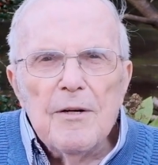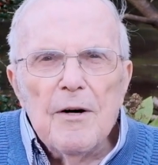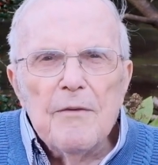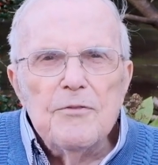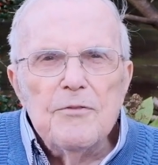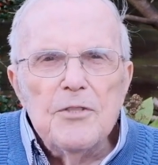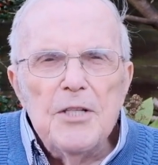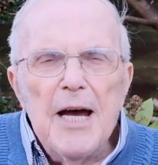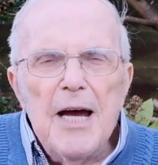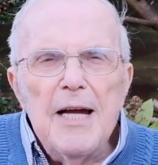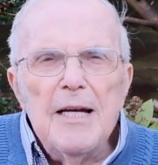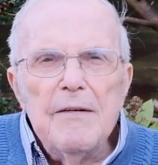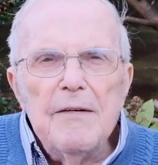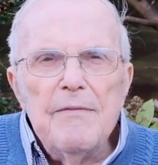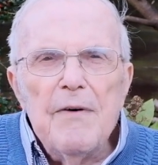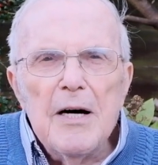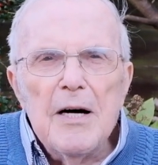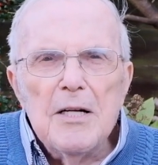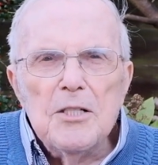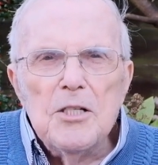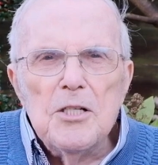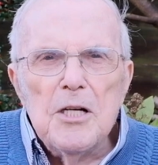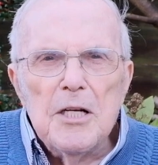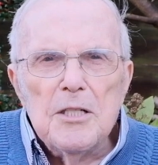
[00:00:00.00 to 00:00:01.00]
of Child
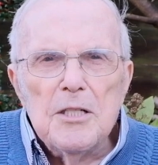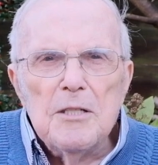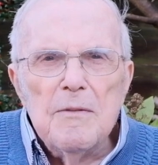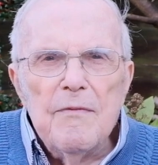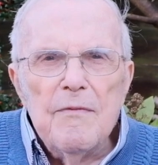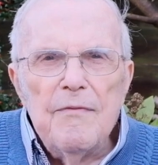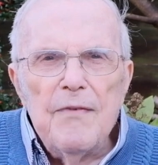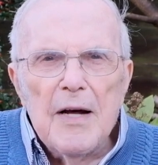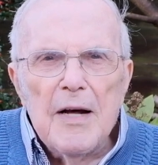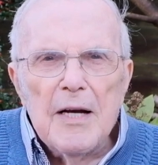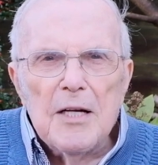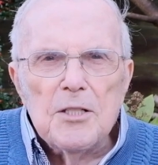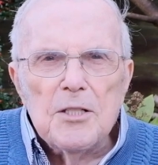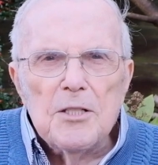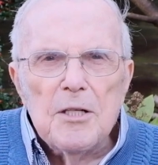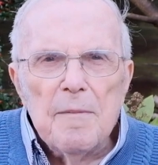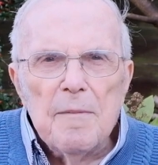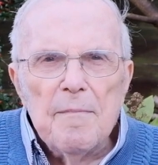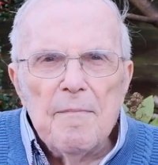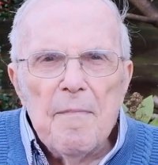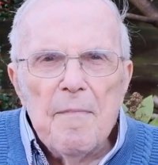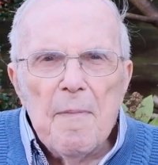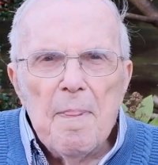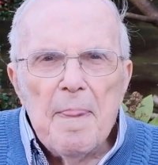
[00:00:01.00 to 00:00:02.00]
Evangelism
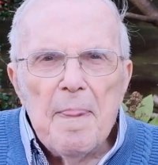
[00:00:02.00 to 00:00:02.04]
Fellowship.